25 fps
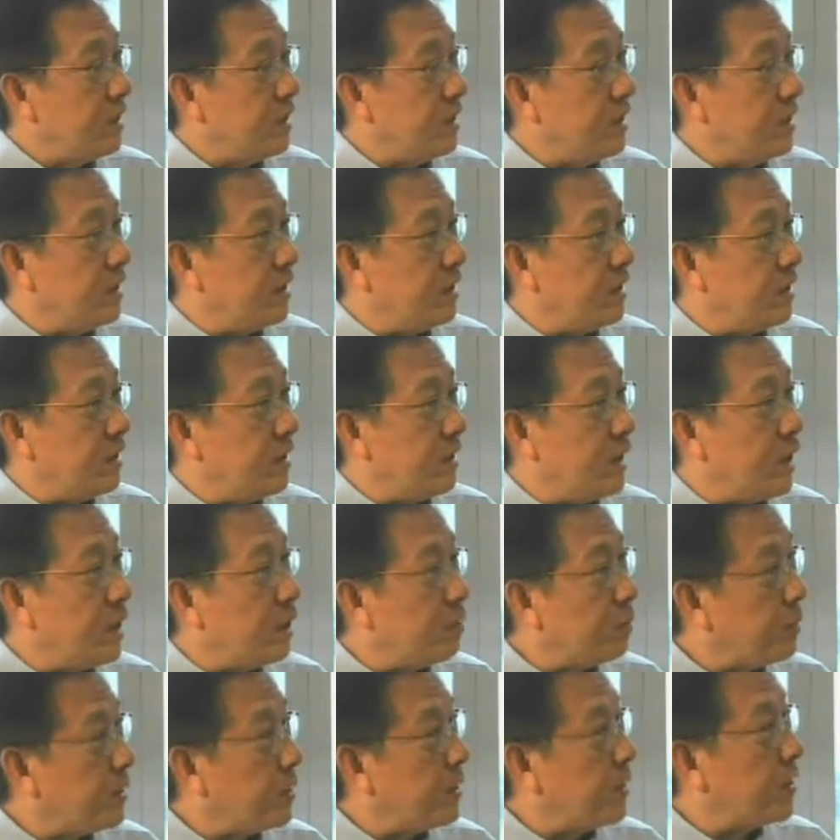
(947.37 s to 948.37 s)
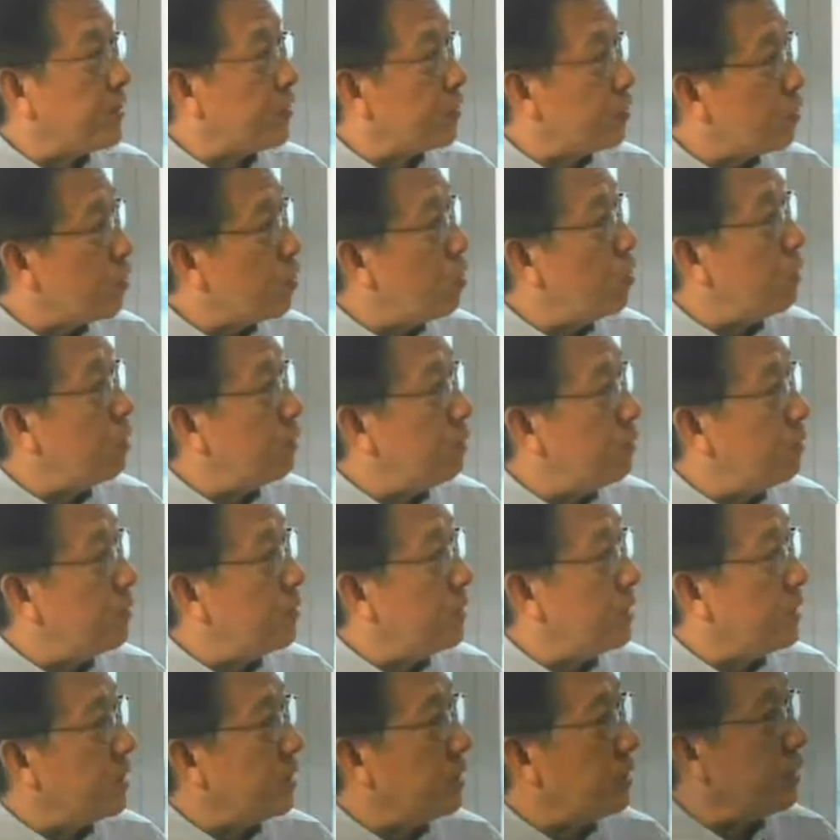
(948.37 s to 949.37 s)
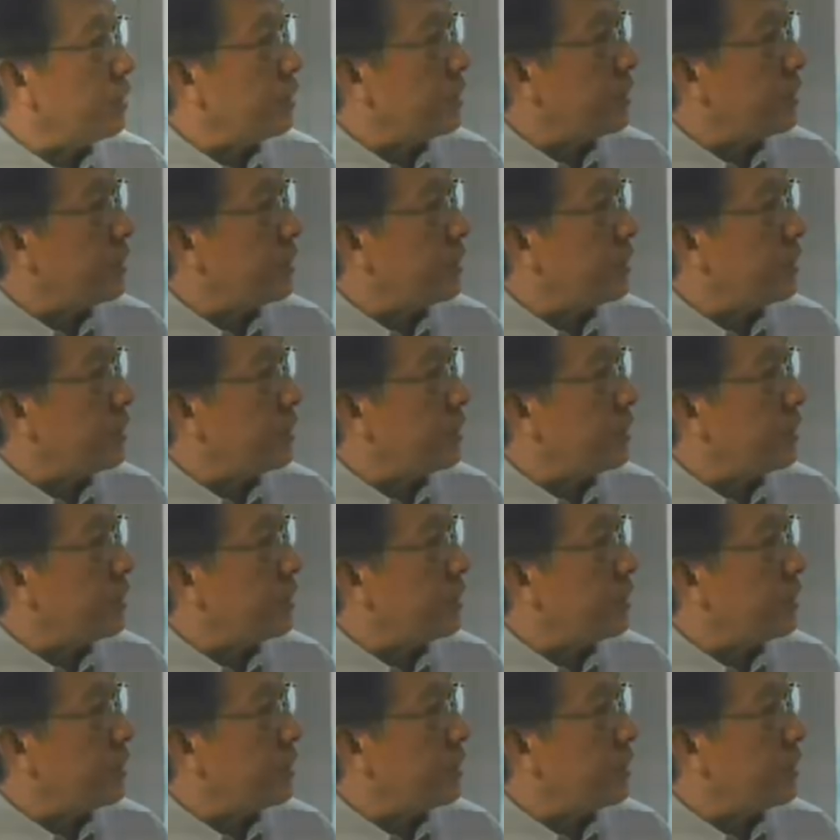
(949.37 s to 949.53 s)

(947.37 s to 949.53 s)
in helping us to cope. Yeah.